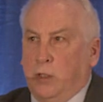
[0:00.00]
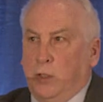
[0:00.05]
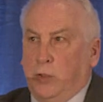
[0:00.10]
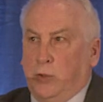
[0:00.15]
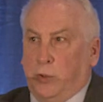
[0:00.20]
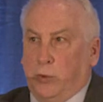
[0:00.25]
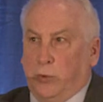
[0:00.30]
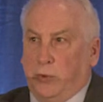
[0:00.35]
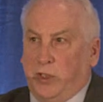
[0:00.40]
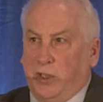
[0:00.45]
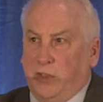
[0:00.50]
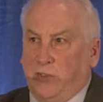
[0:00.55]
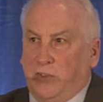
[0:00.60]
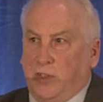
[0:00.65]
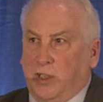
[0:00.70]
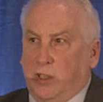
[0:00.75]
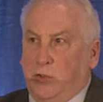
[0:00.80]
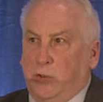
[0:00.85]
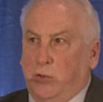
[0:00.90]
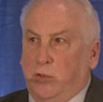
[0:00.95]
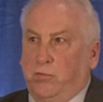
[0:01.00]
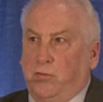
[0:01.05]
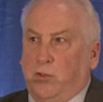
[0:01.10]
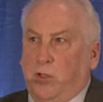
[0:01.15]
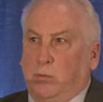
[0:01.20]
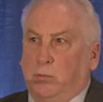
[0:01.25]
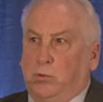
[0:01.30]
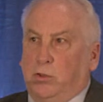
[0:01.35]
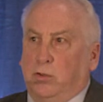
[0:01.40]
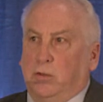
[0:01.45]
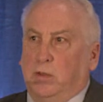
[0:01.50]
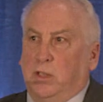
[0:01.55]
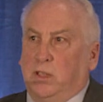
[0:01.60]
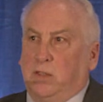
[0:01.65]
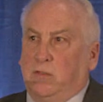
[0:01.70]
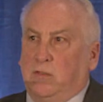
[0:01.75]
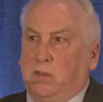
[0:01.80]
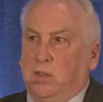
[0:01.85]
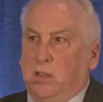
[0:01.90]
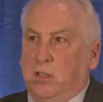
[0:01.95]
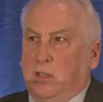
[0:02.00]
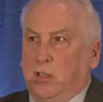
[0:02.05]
2 additional uniform tunics